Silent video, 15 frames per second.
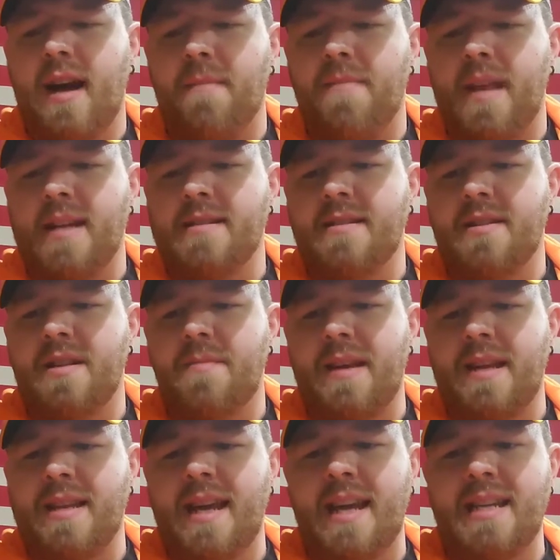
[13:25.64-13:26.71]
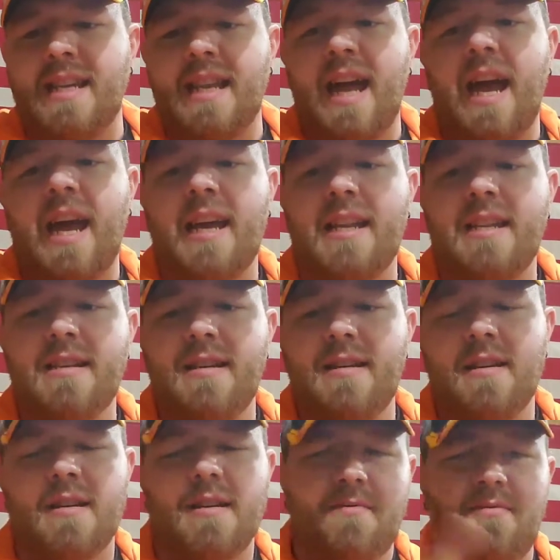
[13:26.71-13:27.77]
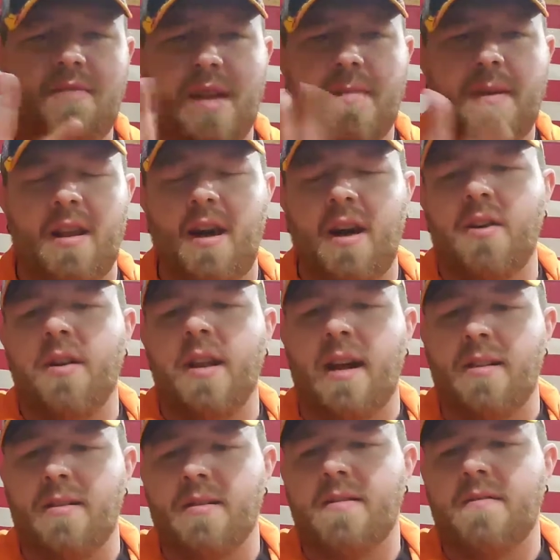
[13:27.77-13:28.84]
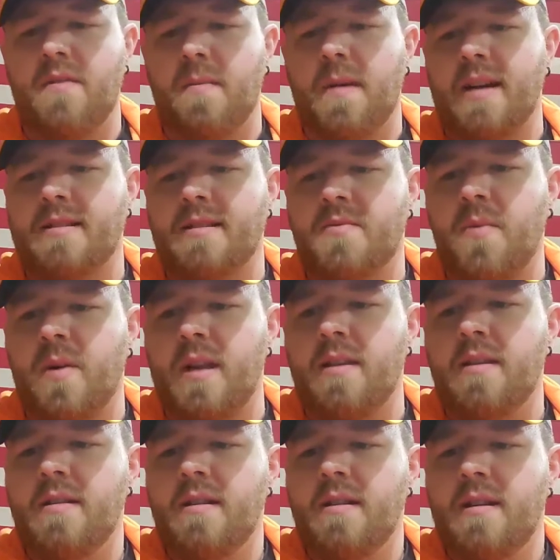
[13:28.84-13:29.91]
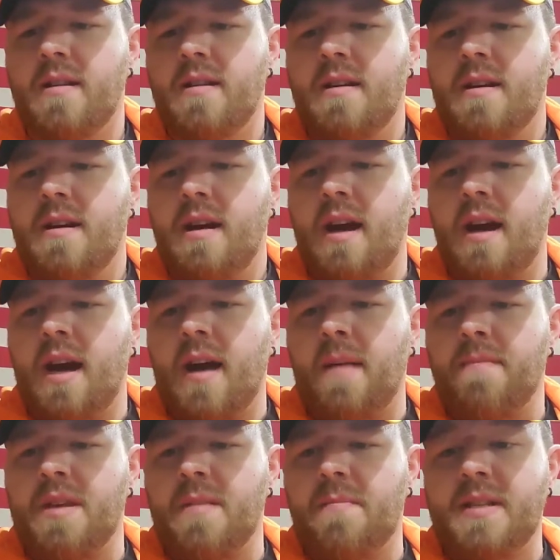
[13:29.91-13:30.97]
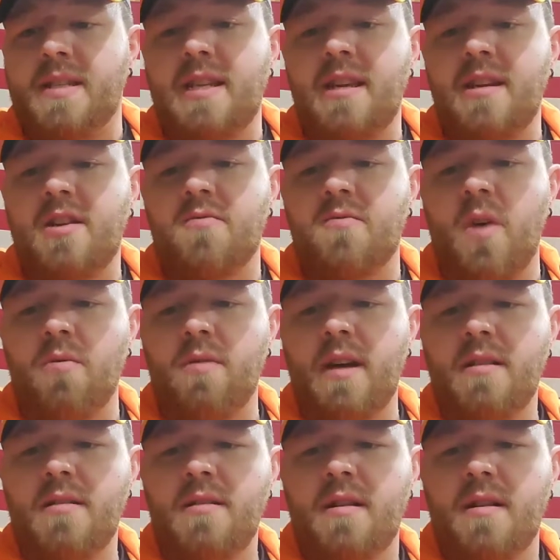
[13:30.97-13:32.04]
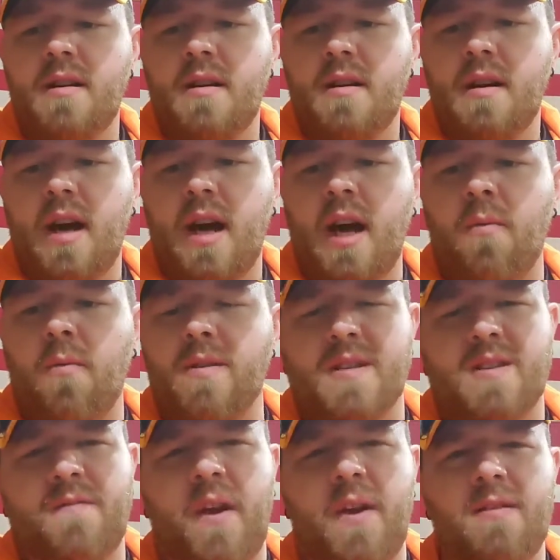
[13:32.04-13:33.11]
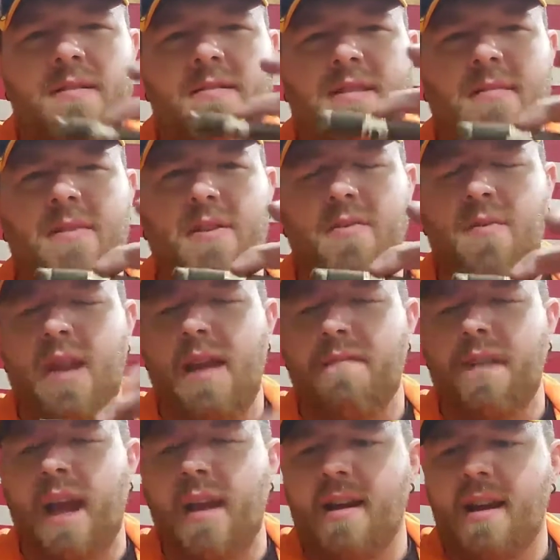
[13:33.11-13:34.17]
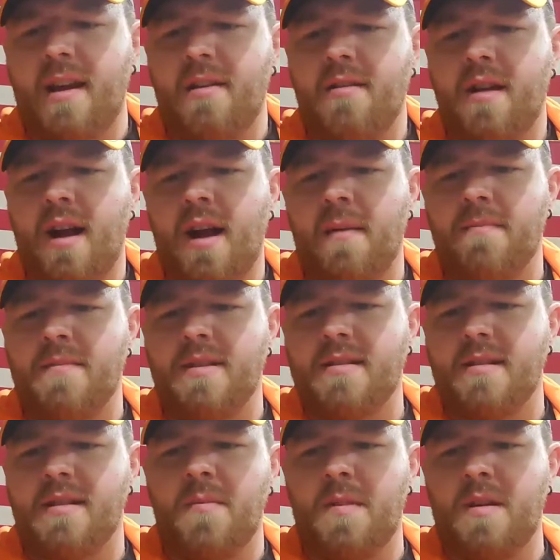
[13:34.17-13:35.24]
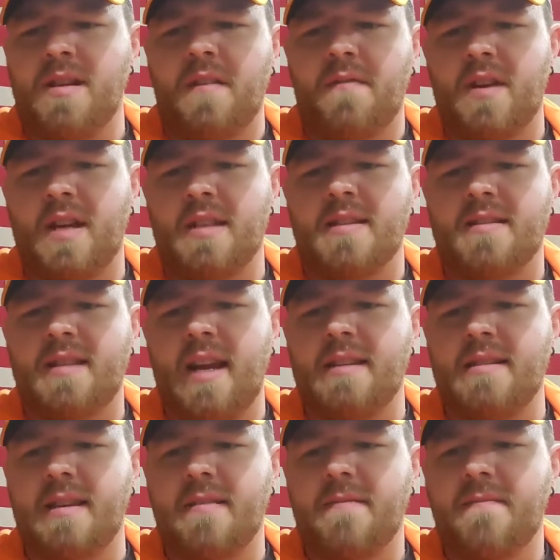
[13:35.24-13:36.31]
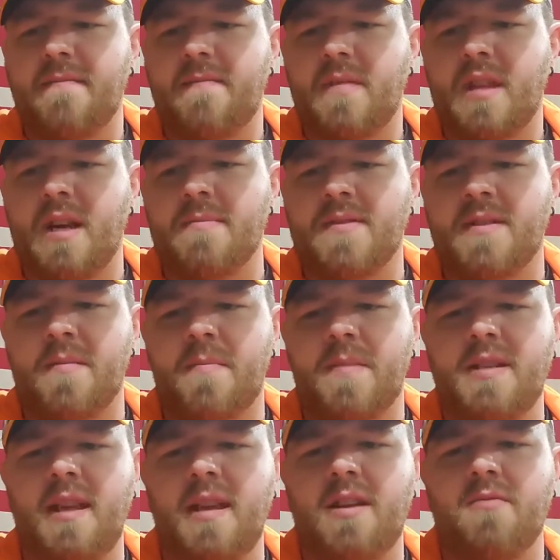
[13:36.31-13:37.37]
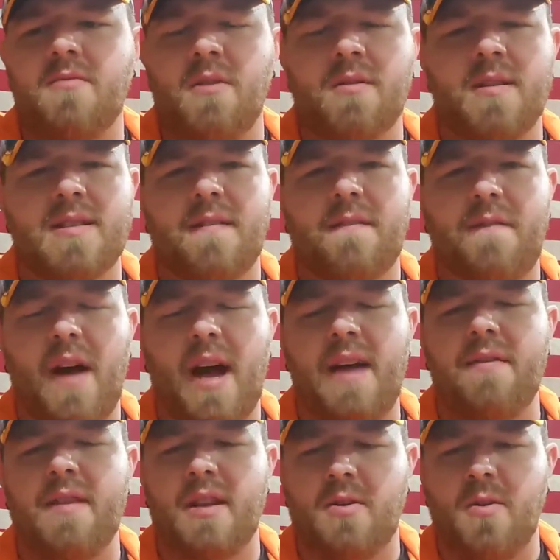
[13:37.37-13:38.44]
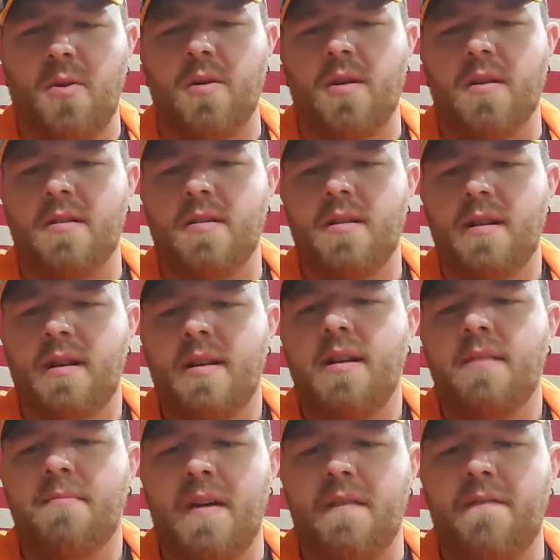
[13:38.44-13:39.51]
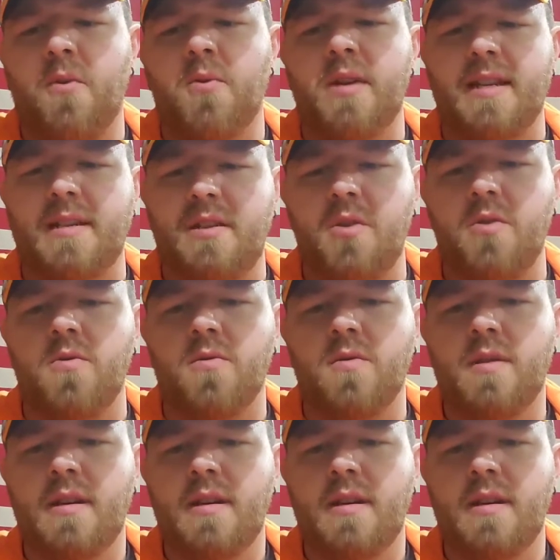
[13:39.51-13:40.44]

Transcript: that's going to be $99, right about $100 for a box of 20. The Petite Corona, which is fairly similar to what I've got here, just a little bit different on the sizing. So the Petite Corona is a 5 1/4 by 42,